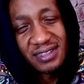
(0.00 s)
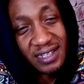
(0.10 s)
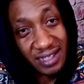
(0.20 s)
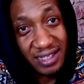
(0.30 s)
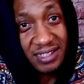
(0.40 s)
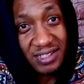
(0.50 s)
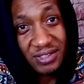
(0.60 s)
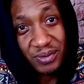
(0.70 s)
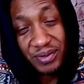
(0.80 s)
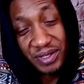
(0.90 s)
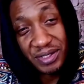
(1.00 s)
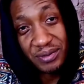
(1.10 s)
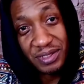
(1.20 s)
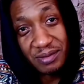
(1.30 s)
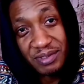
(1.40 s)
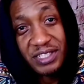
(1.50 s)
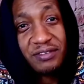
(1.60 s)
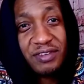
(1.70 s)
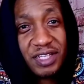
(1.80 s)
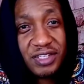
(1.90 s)
against Yoweri Kaguta
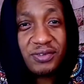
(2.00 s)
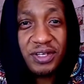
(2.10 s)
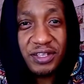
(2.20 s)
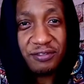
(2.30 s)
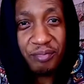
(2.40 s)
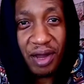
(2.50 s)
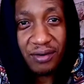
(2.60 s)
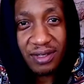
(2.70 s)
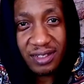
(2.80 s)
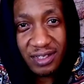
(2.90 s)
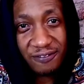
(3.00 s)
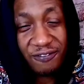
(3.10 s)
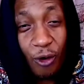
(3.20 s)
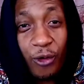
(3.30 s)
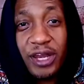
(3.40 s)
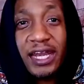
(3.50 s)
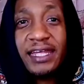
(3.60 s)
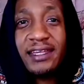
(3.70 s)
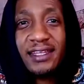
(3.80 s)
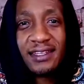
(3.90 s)
Museveni to leave power if
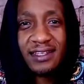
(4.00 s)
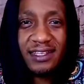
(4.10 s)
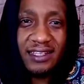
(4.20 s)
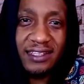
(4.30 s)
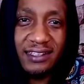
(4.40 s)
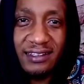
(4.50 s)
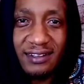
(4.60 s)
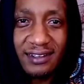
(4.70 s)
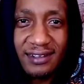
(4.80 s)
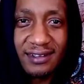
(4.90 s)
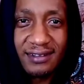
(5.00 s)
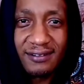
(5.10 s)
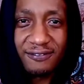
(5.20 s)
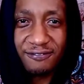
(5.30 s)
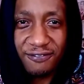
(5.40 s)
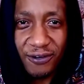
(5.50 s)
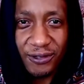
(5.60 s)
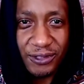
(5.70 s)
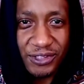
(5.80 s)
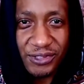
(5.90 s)
only he
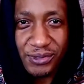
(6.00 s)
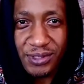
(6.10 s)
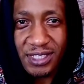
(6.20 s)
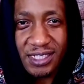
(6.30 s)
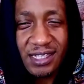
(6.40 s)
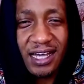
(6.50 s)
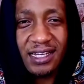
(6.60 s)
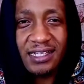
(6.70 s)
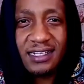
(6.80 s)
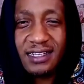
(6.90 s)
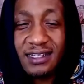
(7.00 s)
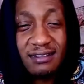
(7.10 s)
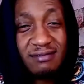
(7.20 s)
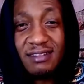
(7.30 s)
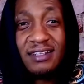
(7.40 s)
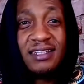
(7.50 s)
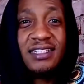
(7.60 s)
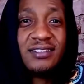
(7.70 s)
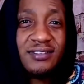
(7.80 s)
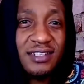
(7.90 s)
followed suit and
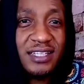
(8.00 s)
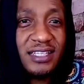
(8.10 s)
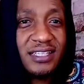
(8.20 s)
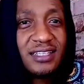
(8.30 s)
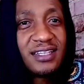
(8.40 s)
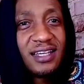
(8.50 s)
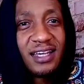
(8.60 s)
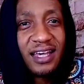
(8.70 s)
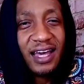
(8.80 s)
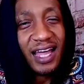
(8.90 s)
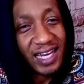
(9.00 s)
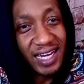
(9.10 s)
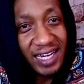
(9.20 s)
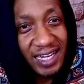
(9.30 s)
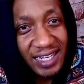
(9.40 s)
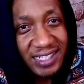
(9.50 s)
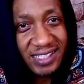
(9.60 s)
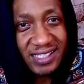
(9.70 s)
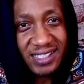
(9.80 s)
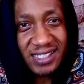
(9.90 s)
literally at
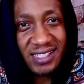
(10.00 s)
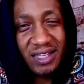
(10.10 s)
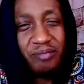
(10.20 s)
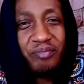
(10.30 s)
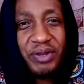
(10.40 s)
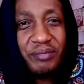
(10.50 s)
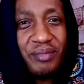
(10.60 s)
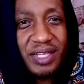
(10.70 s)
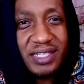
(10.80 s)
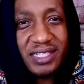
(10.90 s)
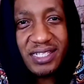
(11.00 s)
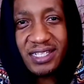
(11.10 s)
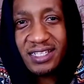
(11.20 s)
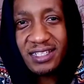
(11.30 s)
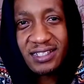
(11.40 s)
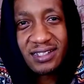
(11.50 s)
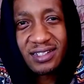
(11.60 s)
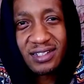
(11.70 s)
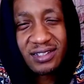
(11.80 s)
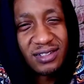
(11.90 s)
least implemented
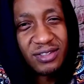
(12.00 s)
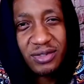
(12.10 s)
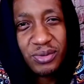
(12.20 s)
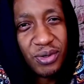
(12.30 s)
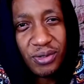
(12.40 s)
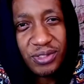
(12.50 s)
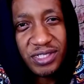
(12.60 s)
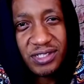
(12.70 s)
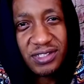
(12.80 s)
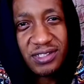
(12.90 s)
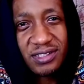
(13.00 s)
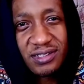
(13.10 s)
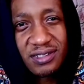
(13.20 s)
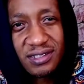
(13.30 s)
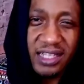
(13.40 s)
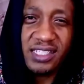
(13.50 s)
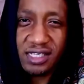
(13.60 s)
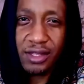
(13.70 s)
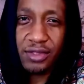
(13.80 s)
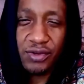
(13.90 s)
2/4, let's
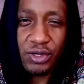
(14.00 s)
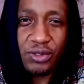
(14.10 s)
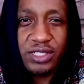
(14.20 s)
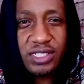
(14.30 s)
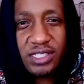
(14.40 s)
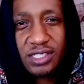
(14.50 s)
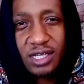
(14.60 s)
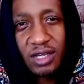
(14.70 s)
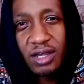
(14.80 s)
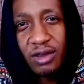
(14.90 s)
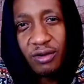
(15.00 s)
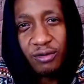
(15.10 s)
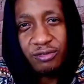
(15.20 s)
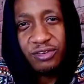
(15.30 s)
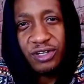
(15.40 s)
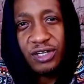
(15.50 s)
say 3/4 of